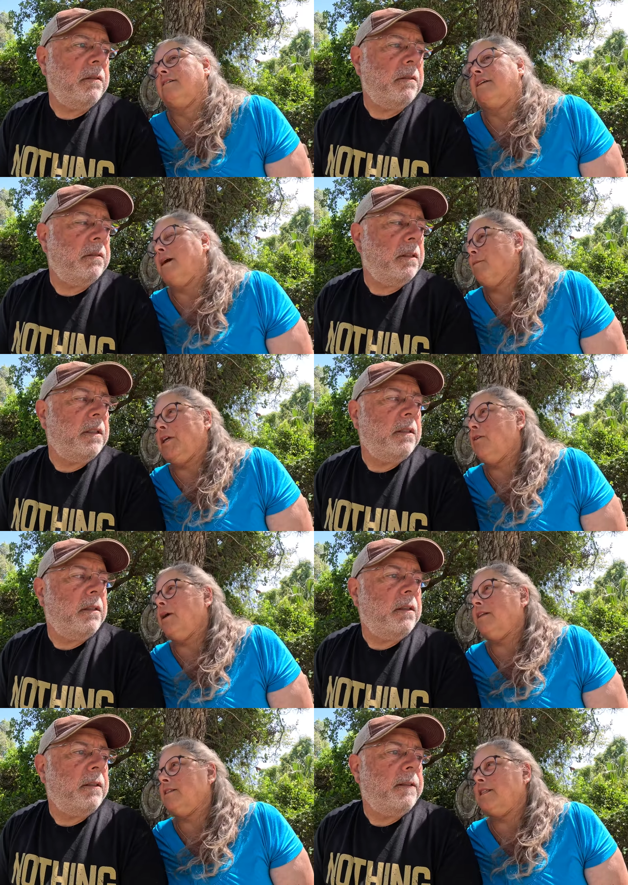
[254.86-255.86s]
Speaker 1: Yeah, but you
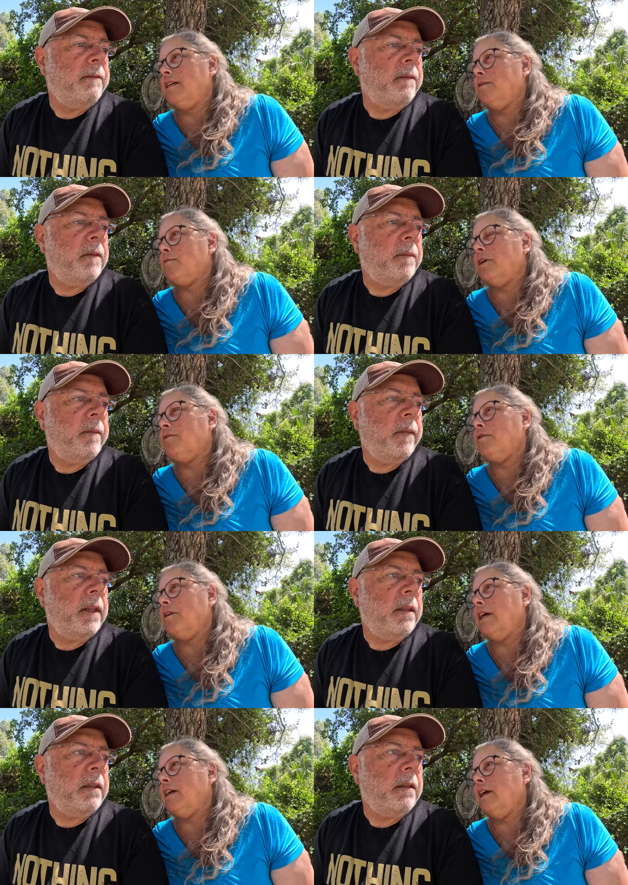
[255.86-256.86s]
hadn't seen the real
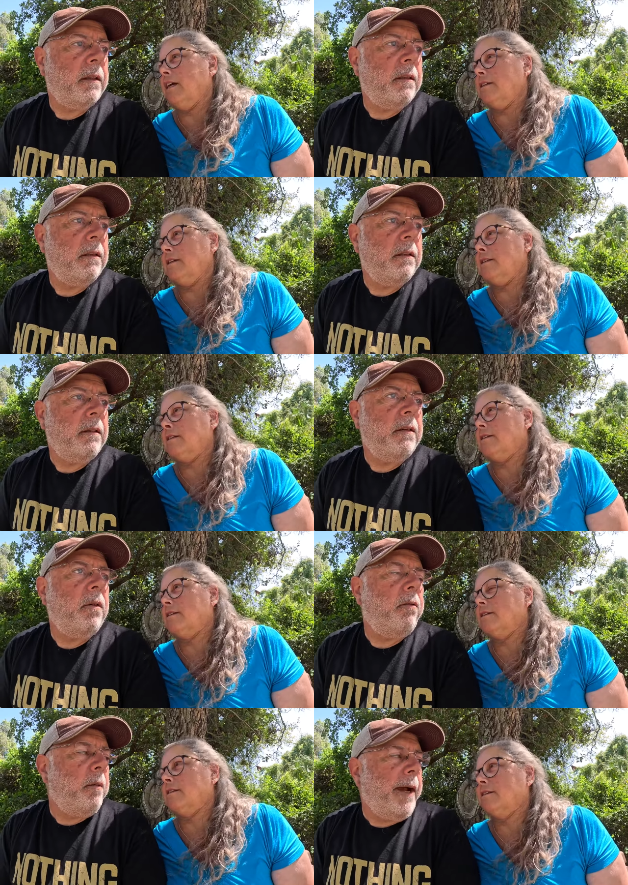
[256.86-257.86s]
Grand Canyon.
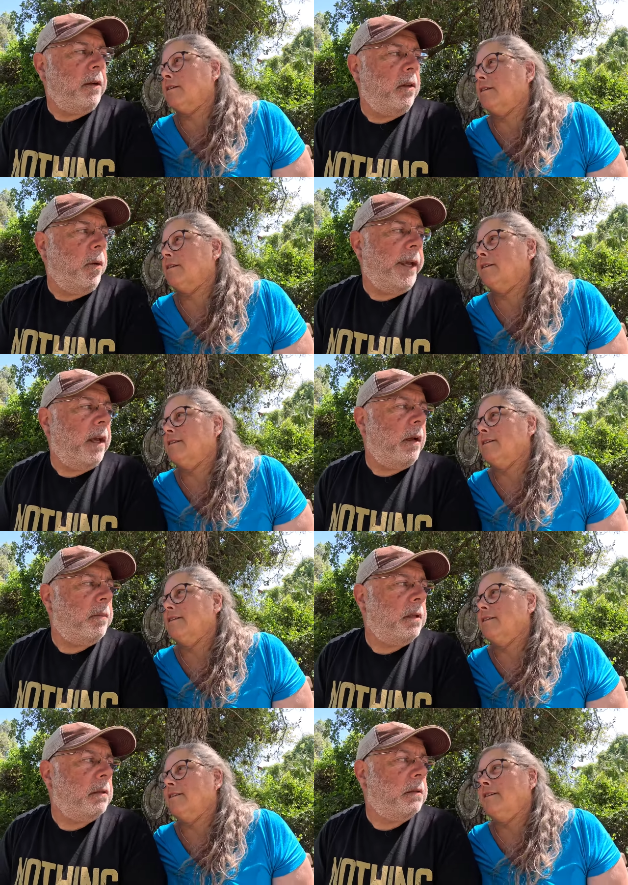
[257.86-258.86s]
Speaker 2: Well, we might on the way up.
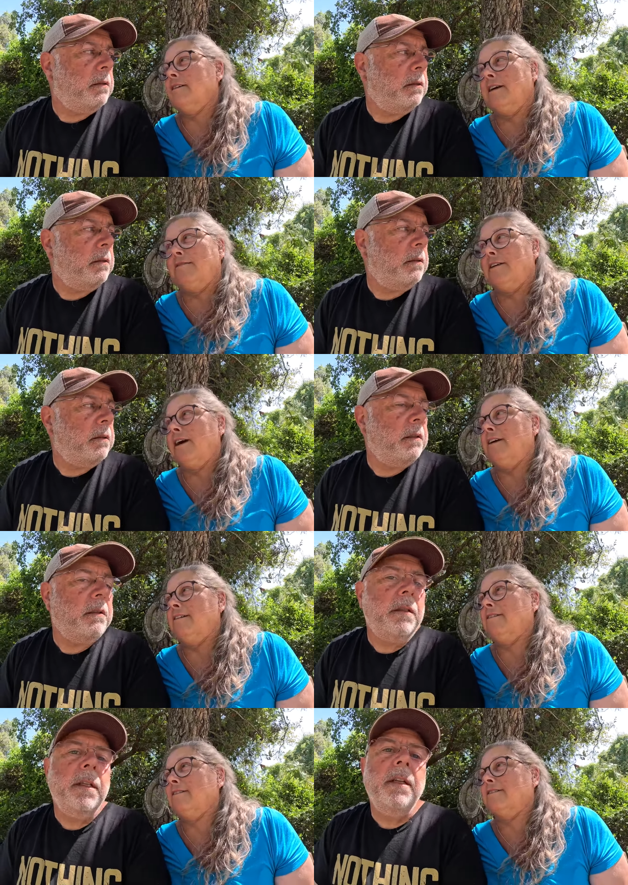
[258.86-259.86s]
Speaker 1: Never
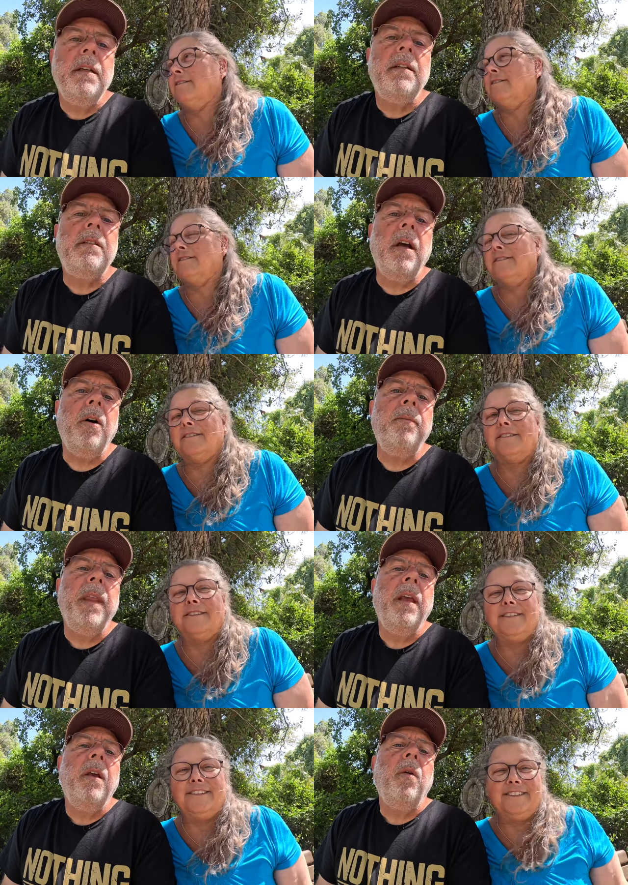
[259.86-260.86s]
know.
Speaker 2: So
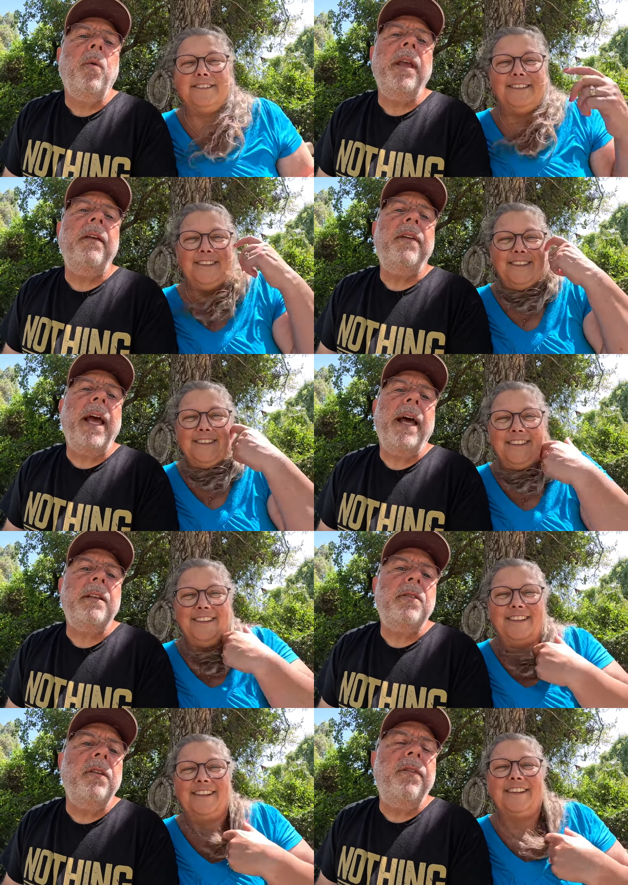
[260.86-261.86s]
we've
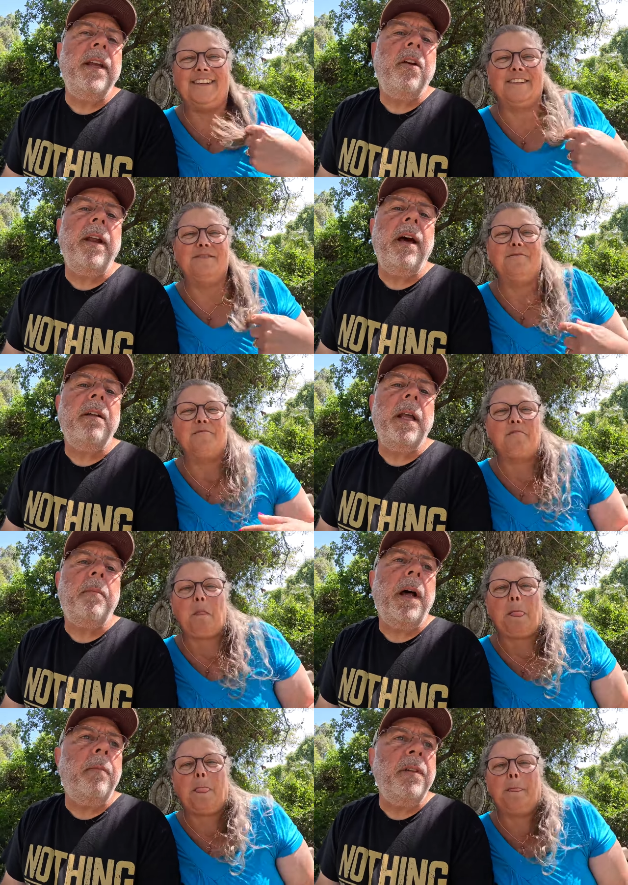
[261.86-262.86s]
got to figure out a
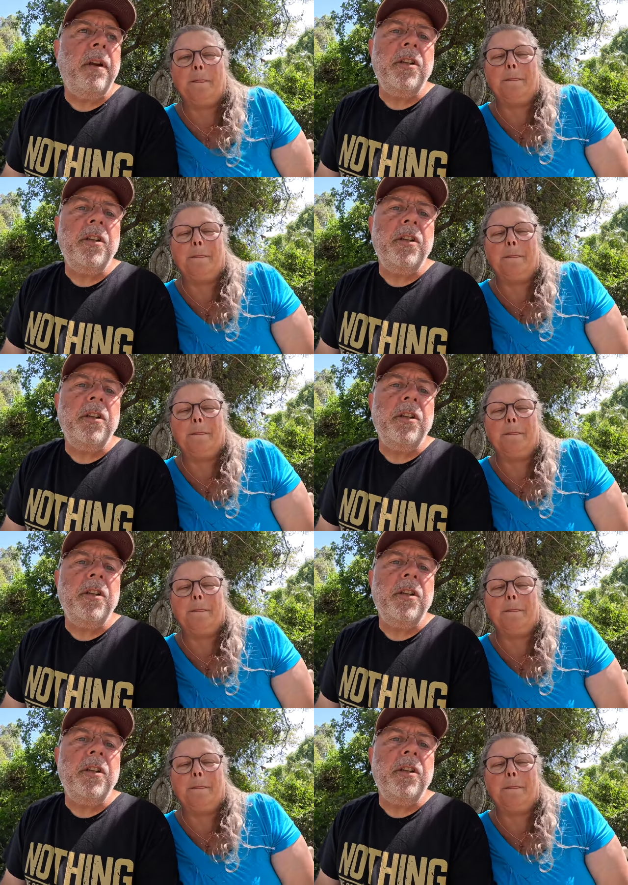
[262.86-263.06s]
problem with our